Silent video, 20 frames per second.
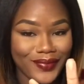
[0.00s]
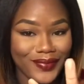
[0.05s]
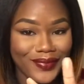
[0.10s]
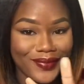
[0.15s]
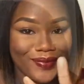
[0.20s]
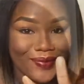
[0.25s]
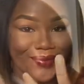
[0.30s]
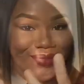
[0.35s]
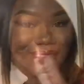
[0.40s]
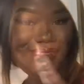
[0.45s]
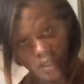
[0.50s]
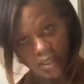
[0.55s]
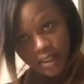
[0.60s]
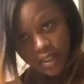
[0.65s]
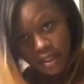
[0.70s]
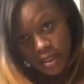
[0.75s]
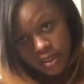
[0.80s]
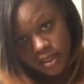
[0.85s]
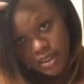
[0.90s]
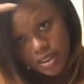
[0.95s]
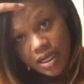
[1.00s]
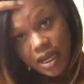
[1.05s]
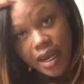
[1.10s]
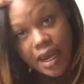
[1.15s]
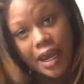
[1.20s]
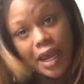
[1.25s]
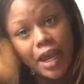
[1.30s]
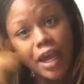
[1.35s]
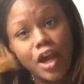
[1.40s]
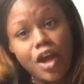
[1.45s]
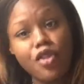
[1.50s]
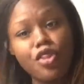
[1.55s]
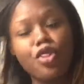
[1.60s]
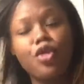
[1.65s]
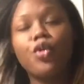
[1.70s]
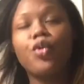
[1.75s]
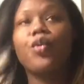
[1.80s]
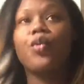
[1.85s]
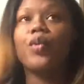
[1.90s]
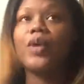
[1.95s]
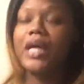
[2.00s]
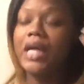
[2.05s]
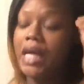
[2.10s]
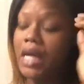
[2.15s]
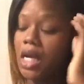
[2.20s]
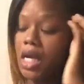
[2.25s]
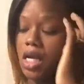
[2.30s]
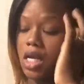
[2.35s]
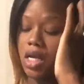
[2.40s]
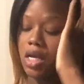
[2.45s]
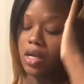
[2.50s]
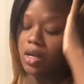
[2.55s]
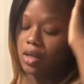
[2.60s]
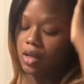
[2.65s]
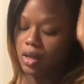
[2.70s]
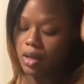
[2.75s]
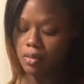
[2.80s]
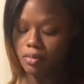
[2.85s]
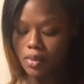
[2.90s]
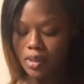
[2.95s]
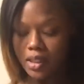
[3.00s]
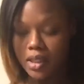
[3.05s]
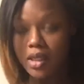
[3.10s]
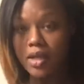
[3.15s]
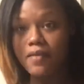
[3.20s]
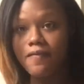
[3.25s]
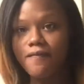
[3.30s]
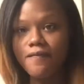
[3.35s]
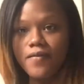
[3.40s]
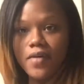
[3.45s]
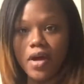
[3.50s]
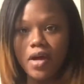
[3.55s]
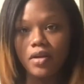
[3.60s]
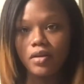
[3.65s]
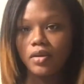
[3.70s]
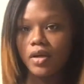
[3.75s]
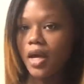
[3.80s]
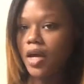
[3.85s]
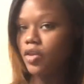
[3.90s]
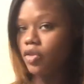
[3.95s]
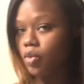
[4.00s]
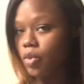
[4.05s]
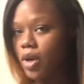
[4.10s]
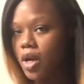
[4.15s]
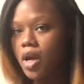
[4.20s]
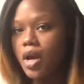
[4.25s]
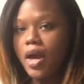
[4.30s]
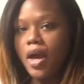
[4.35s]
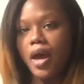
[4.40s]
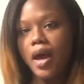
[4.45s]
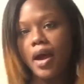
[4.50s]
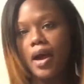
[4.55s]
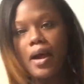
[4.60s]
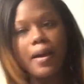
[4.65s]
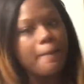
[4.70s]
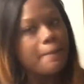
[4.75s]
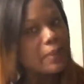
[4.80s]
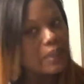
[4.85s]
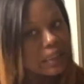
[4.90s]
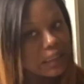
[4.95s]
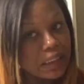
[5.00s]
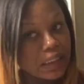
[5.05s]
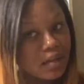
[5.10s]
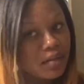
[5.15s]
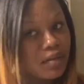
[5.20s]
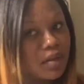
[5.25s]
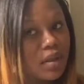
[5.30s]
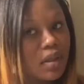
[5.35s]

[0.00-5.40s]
So it is day 3, I believe. Day 3, I believe.